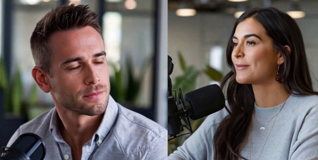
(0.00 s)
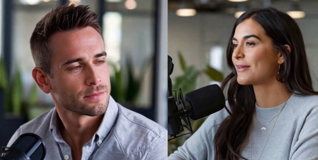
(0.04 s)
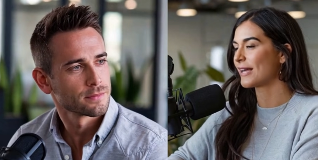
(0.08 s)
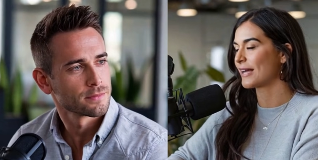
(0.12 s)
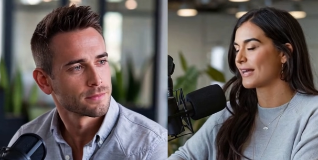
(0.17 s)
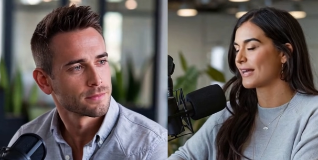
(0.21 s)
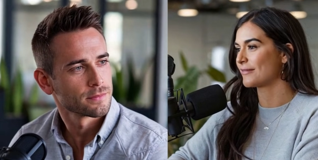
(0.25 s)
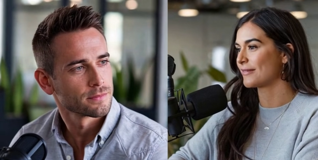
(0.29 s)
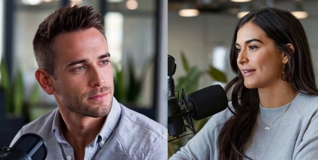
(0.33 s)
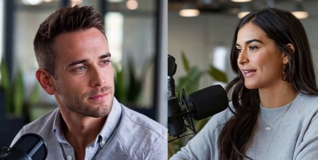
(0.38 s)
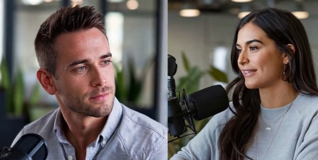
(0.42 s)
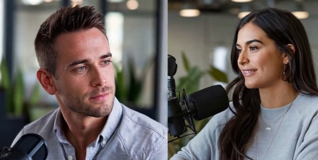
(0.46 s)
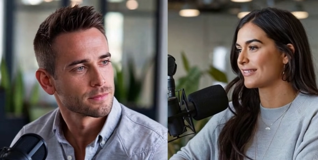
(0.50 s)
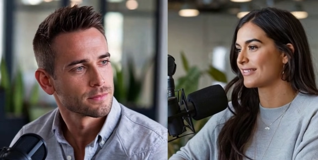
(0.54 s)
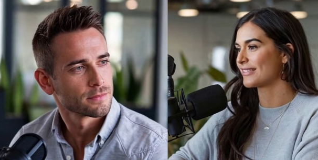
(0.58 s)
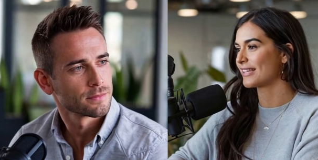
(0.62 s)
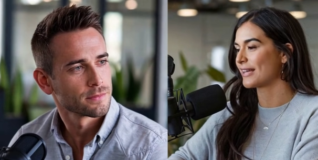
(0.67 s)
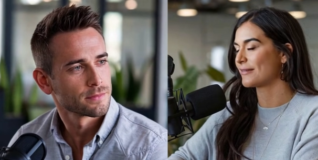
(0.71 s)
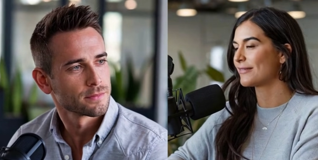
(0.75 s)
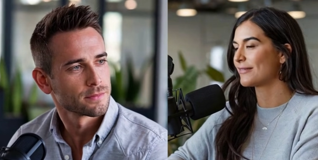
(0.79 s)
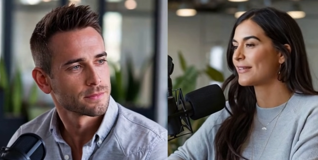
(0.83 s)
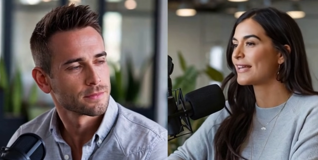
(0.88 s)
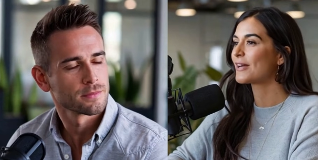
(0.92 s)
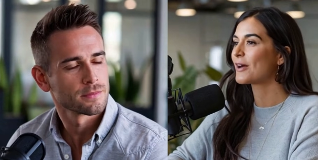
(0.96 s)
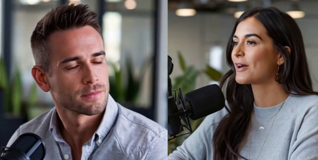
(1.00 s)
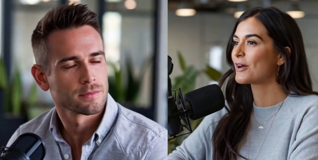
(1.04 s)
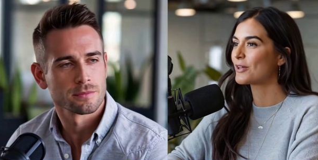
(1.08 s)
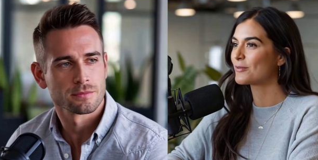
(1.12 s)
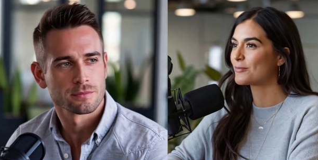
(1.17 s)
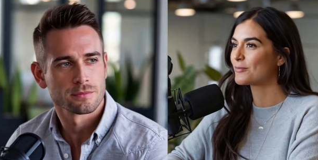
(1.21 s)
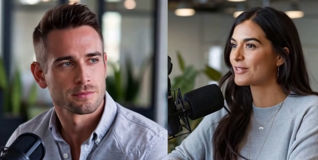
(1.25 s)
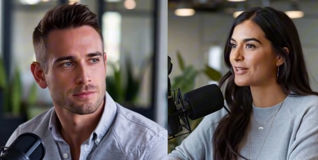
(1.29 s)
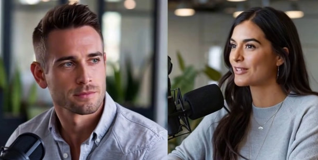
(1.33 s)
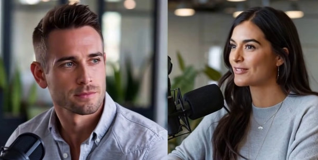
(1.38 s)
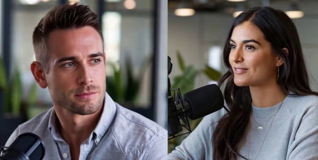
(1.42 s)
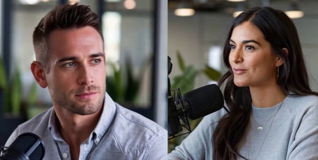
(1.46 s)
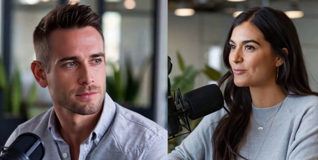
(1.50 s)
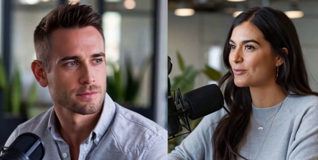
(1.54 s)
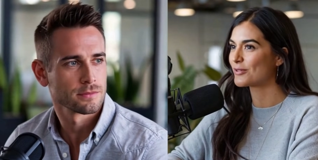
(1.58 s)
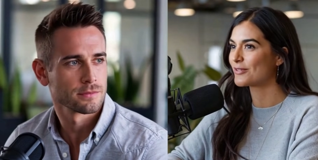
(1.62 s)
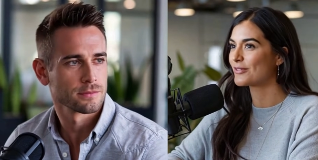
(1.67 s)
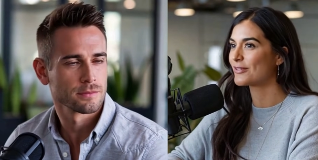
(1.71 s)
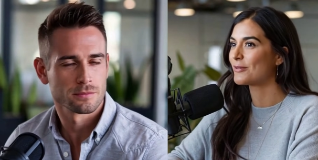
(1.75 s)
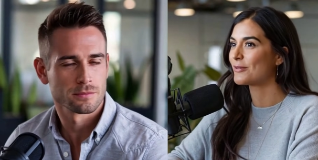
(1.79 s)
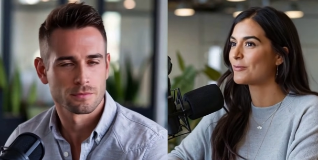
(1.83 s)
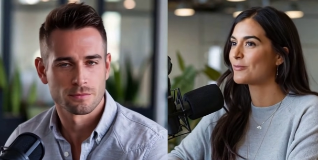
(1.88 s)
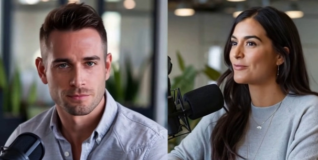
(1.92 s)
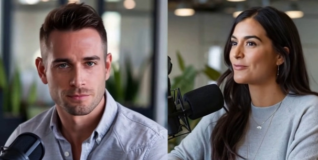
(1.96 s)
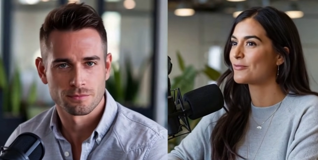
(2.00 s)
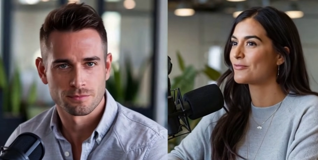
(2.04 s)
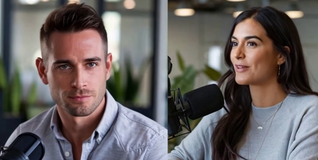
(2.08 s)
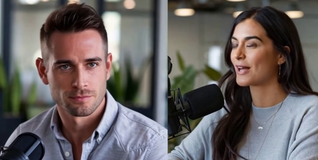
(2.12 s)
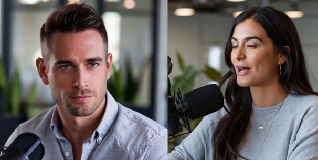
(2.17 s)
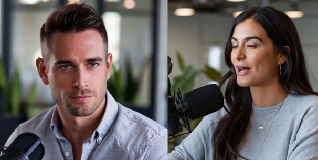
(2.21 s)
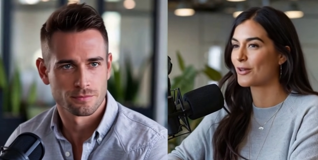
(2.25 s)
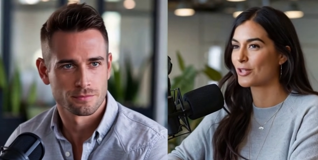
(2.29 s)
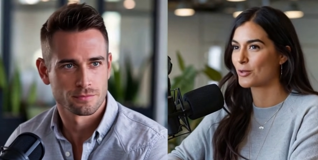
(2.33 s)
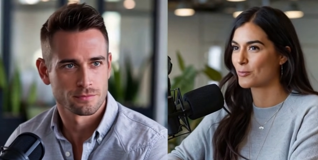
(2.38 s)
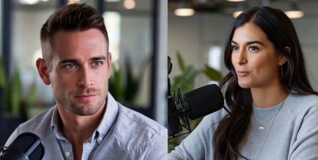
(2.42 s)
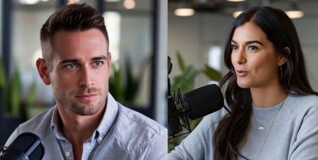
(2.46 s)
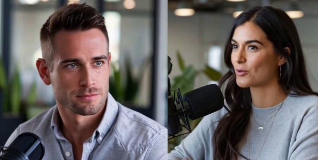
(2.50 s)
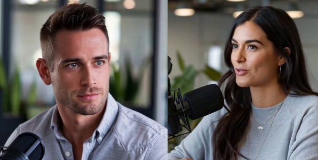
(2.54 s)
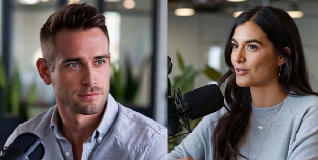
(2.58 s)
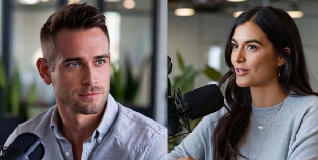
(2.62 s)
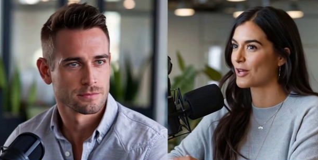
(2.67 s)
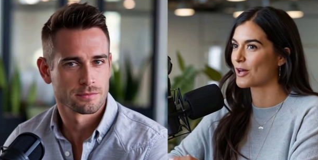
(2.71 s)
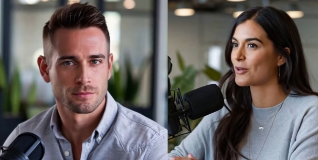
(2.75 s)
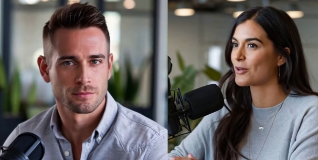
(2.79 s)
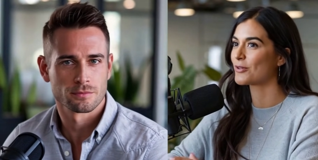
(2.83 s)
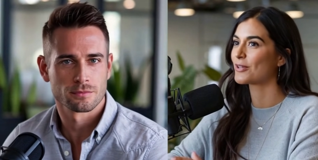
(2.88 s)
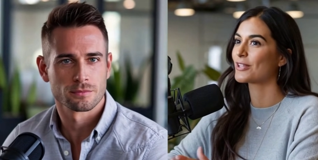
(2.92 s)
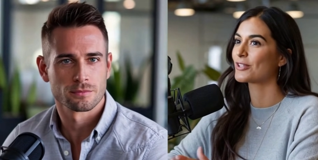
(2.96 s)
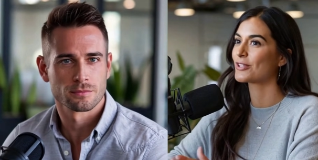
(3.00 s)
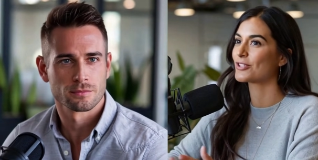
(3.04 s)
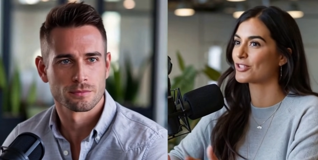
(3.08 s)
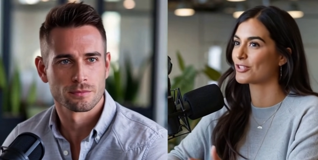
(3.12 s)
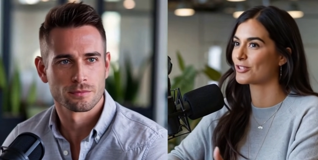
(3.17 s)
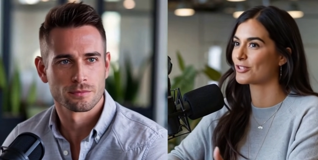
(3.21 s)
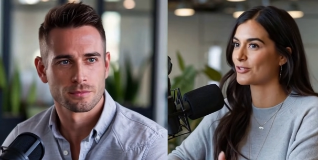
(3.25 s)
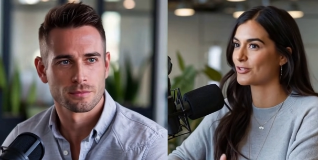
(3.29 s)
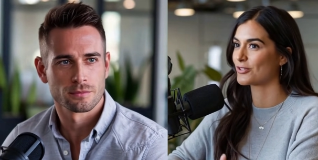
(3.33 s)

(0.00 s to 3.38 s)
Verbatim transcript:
Speaker 1: dive has definitely armed us with some valuable knowledge